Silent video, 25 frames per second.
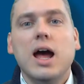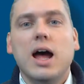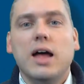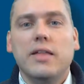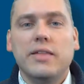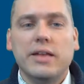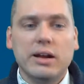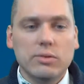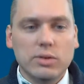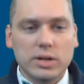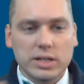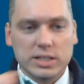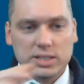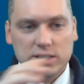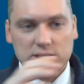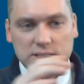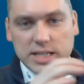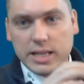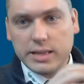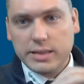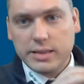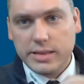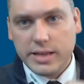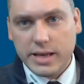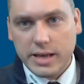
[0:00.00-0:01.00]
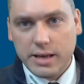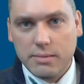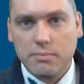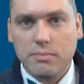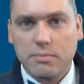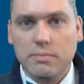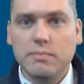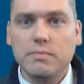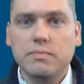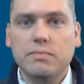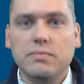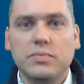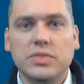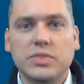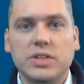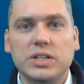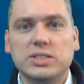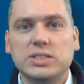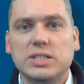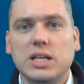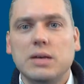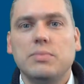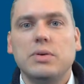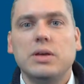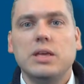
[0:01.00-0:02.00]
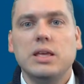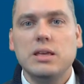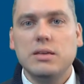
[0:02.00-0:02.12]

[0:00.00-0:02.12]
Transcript: and then I want to send them this type of